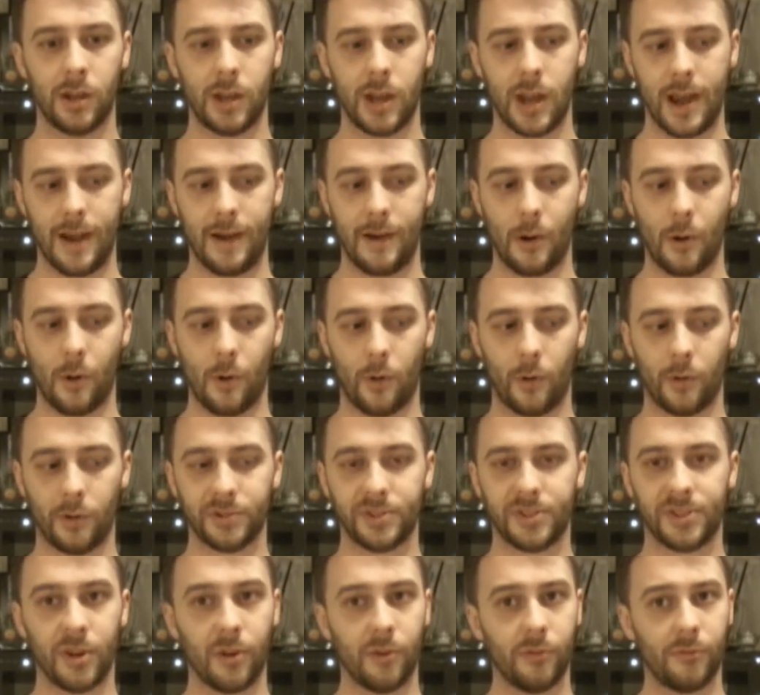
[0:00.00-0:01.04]
Now,
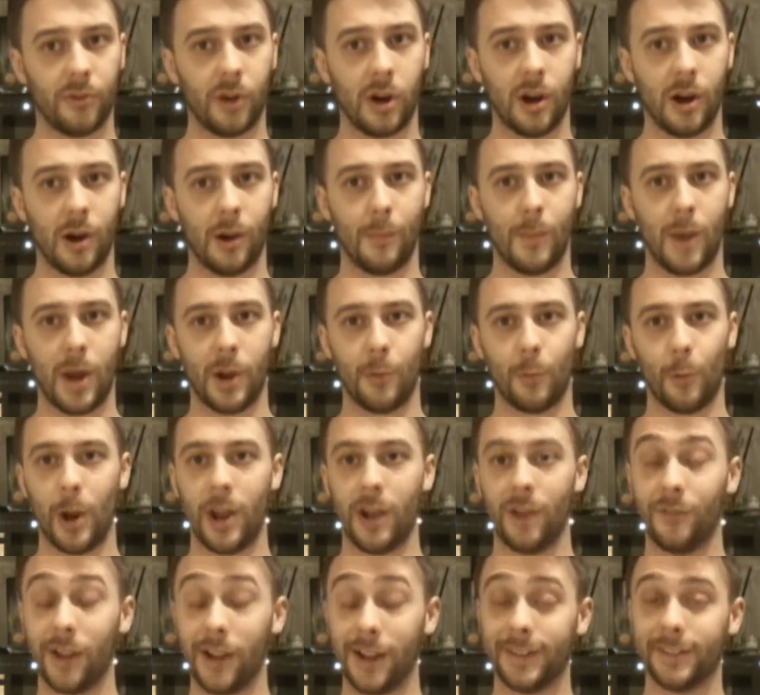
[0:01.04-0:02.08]
so far my
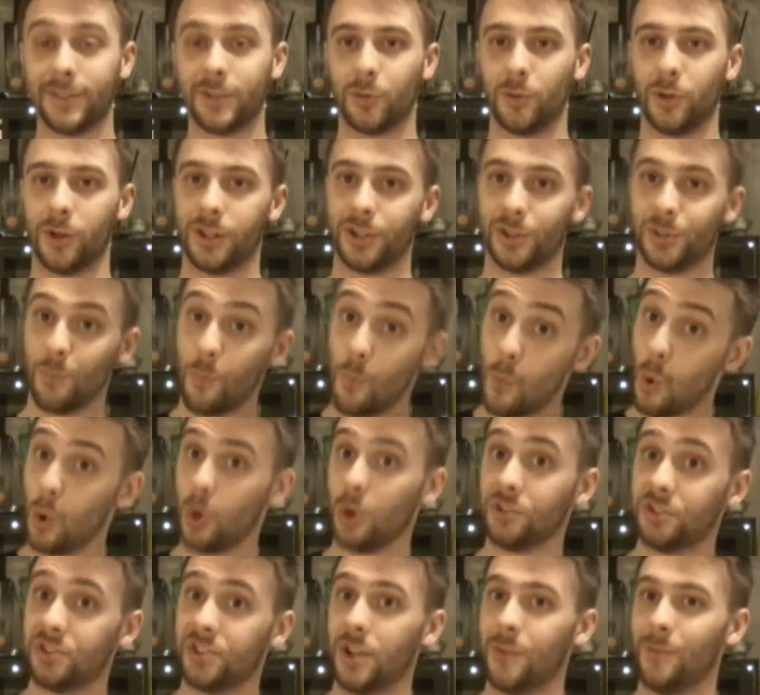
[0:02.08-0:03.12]
way of answering is
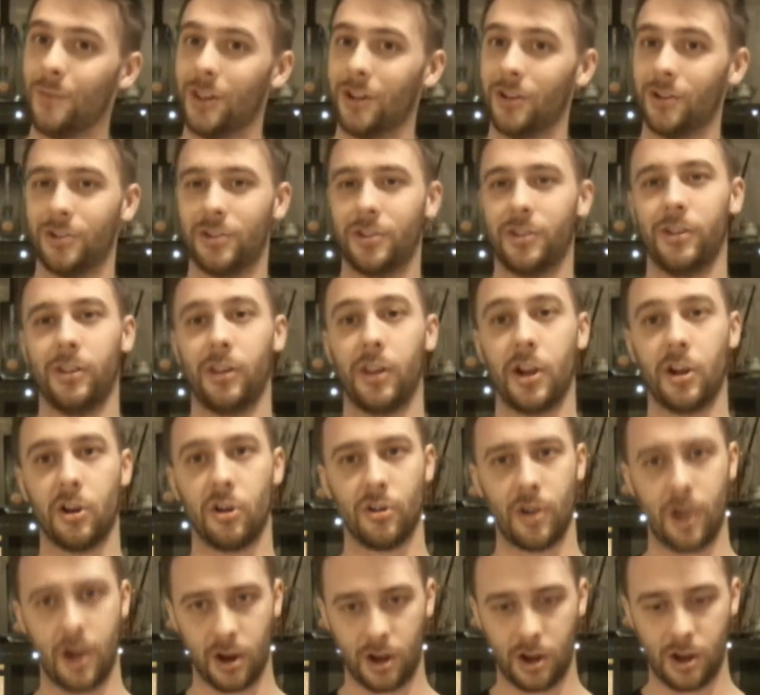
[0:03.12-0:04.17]
more similar to the
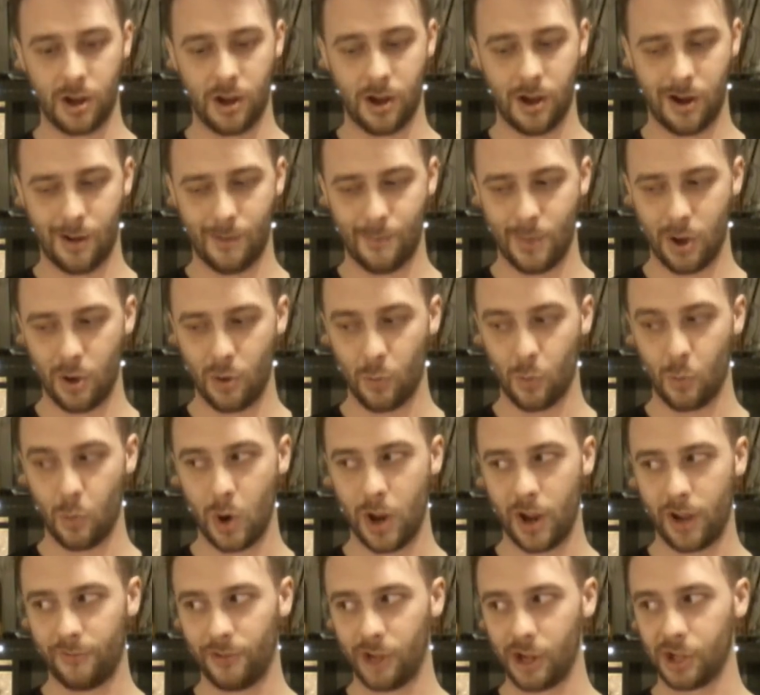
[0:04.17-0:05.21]
liquor.com
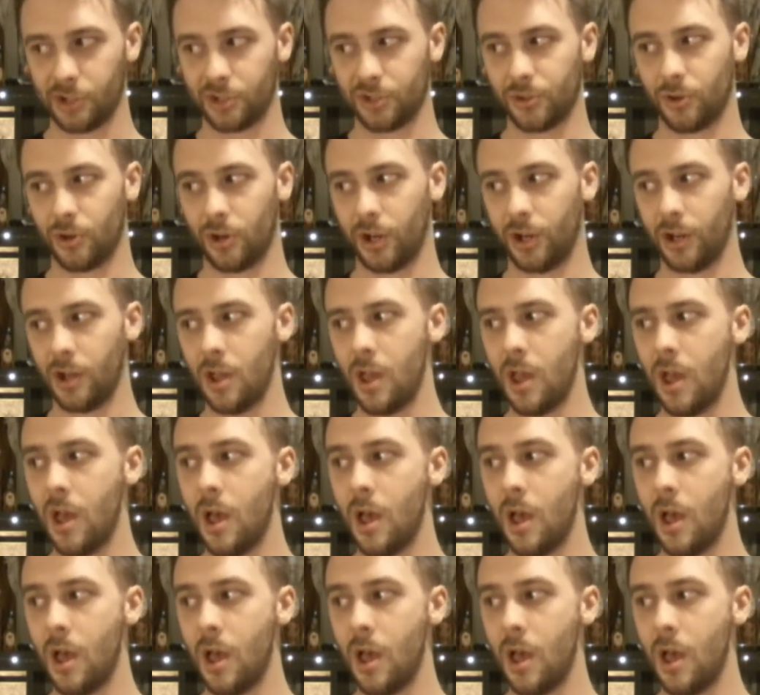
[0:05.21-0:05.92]
way of answering,